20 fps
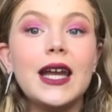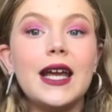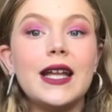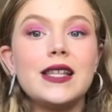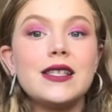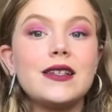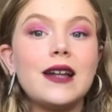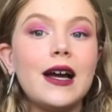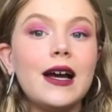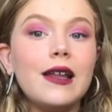It's
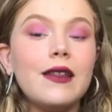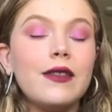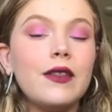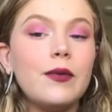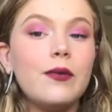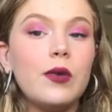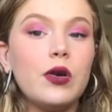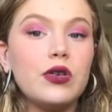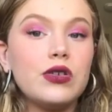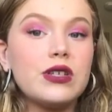not the
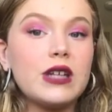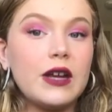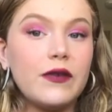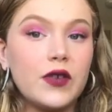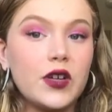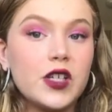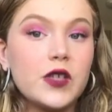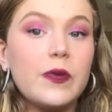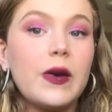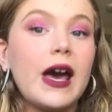most
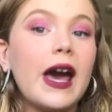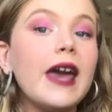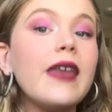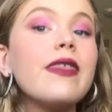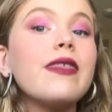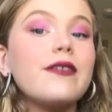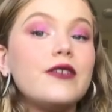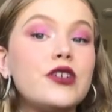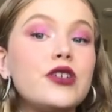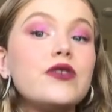diverse, but I
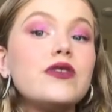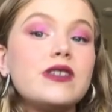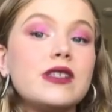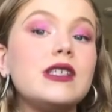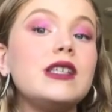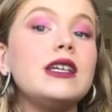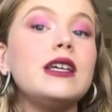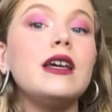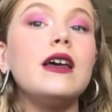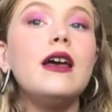do
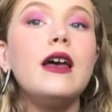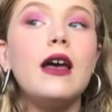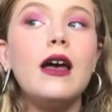see